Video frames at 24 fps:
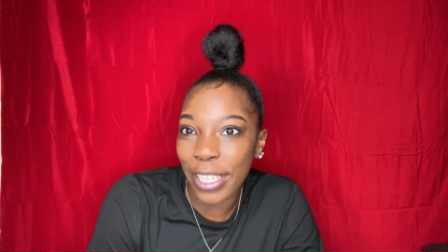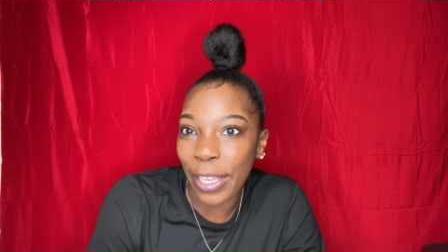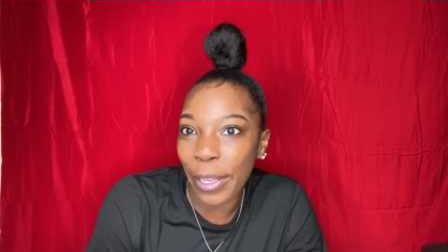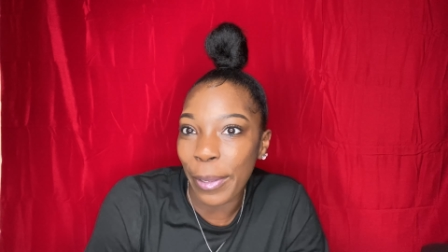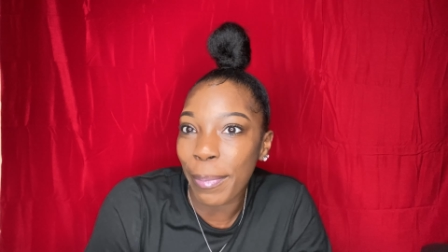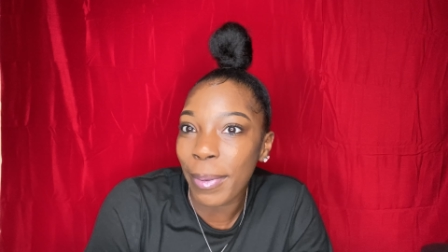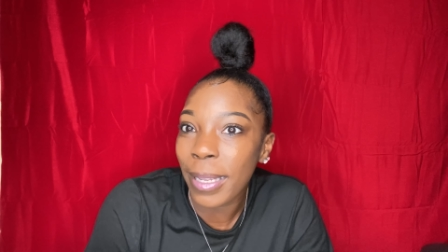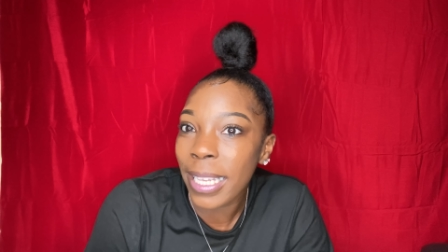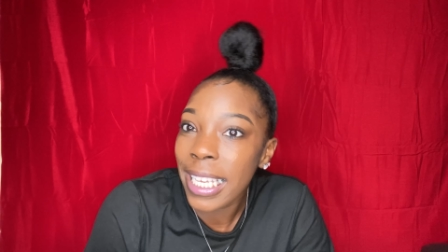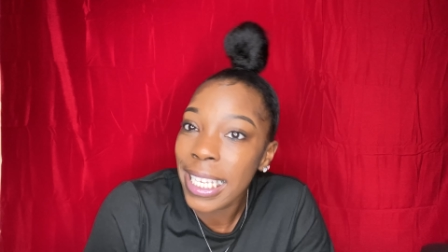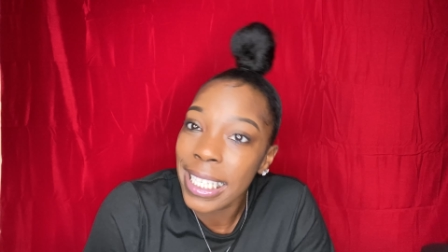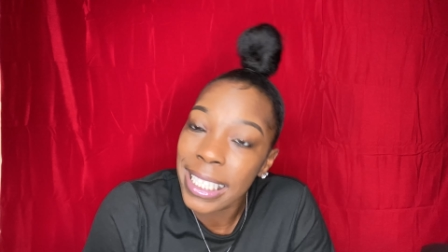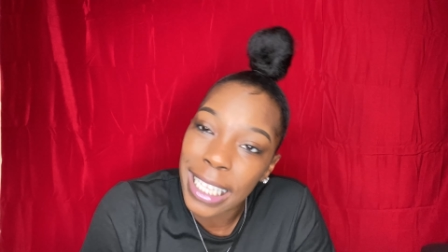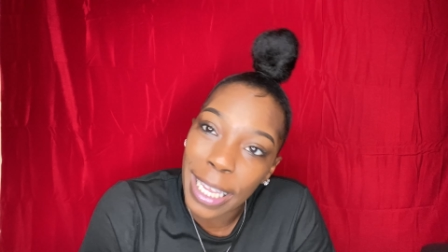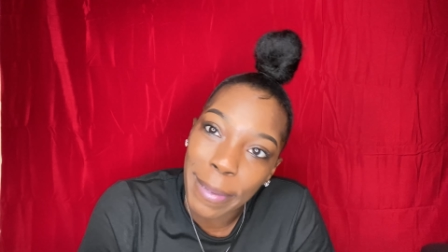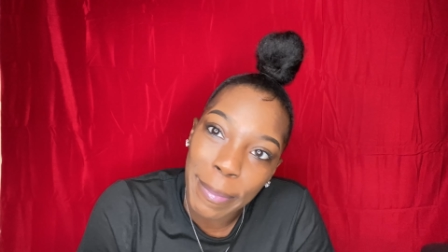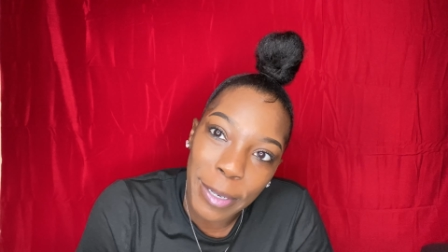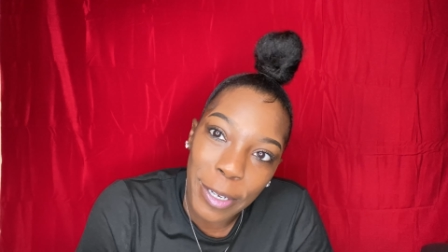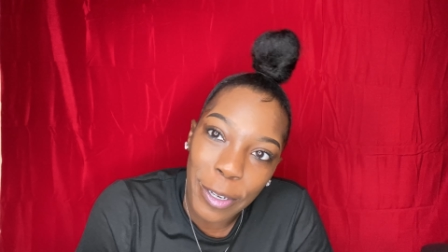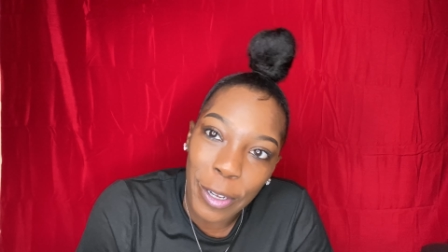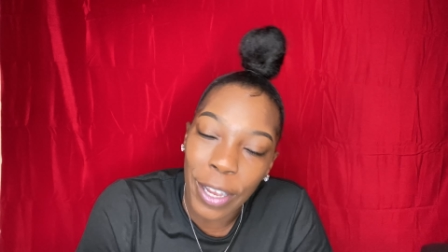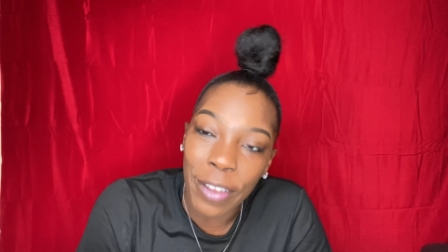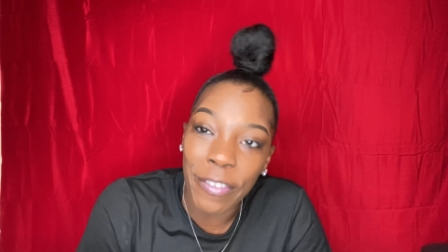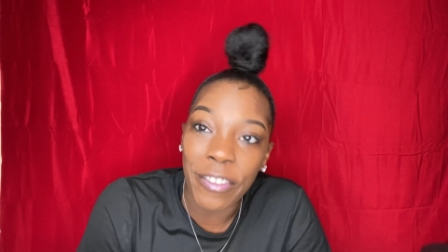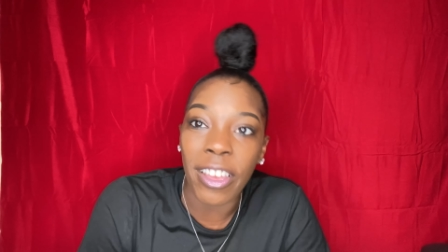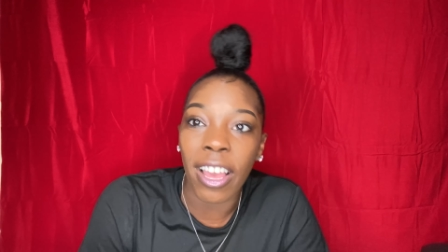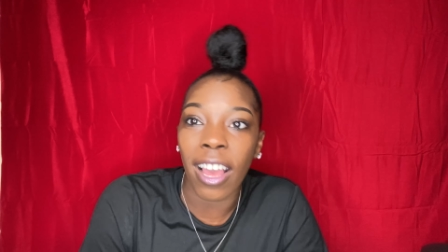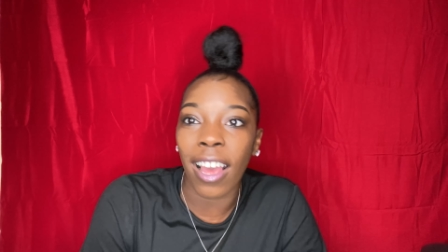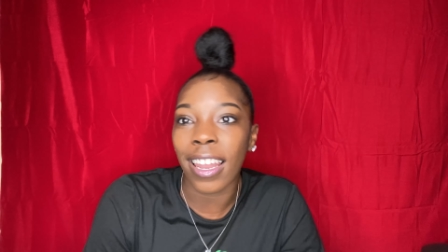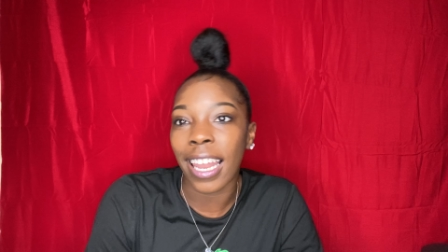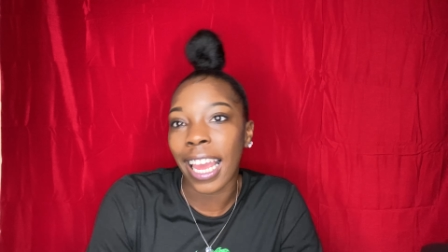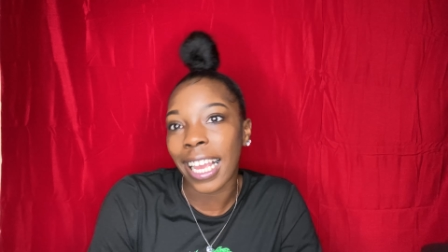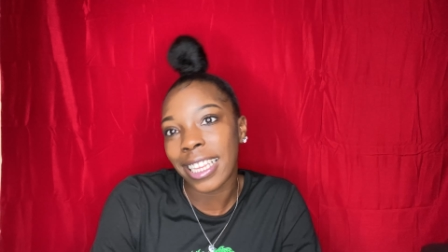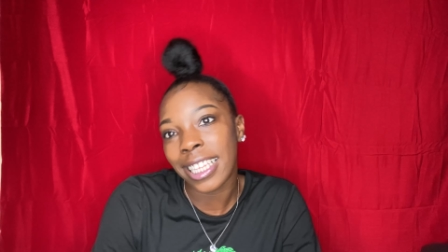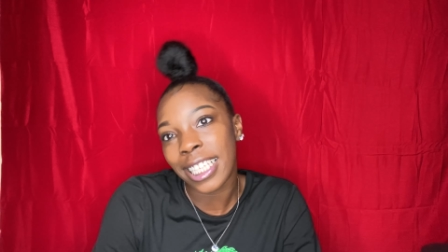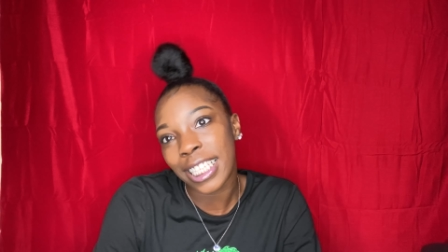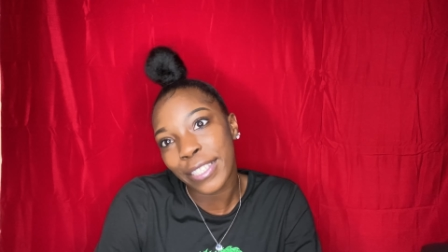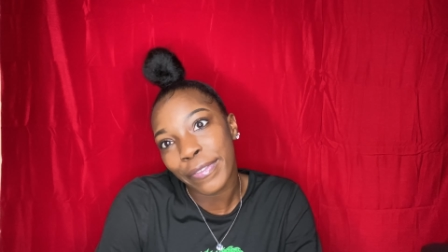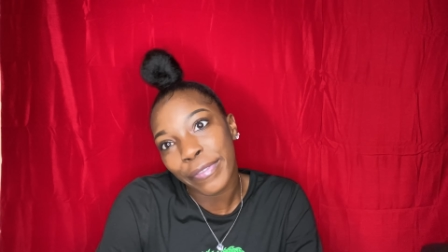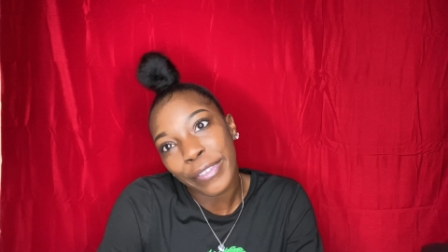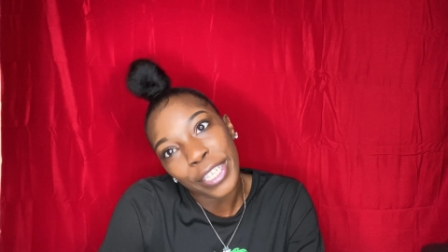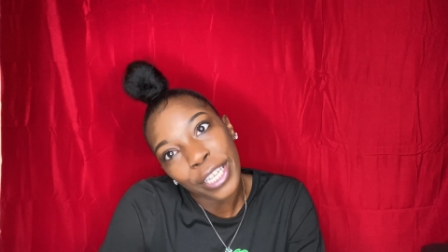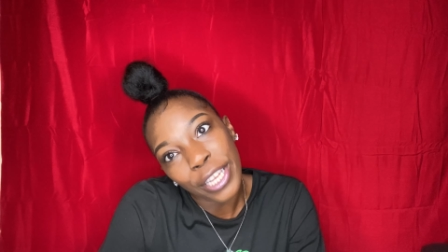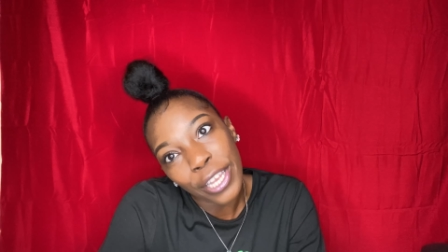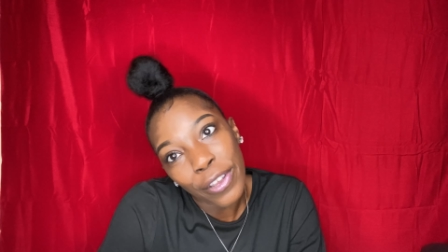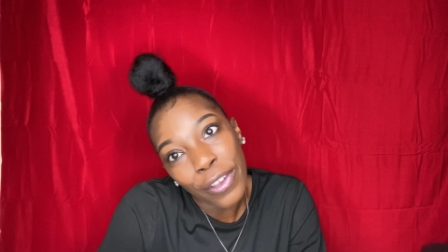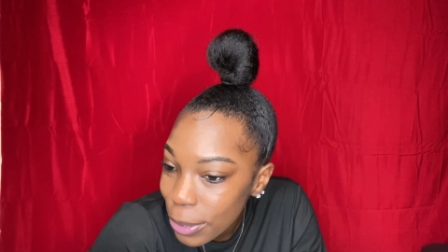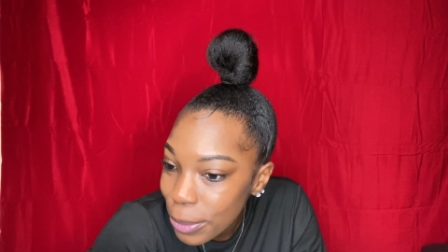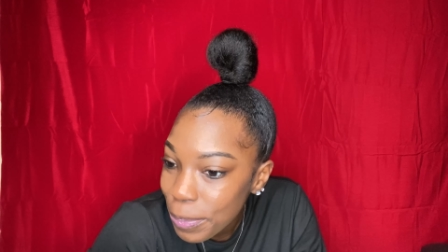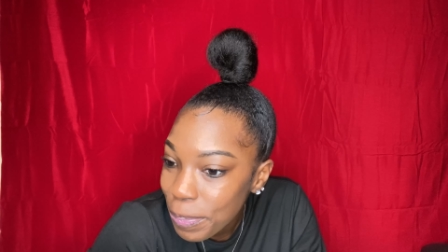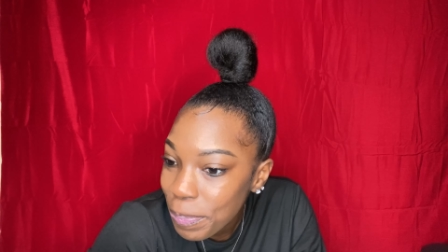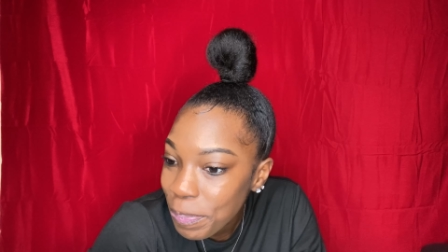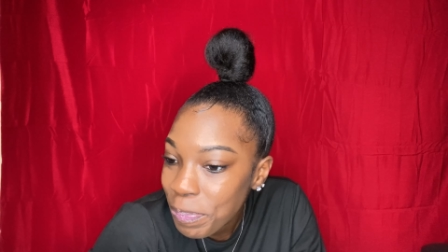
So please let me know if y'all like this video.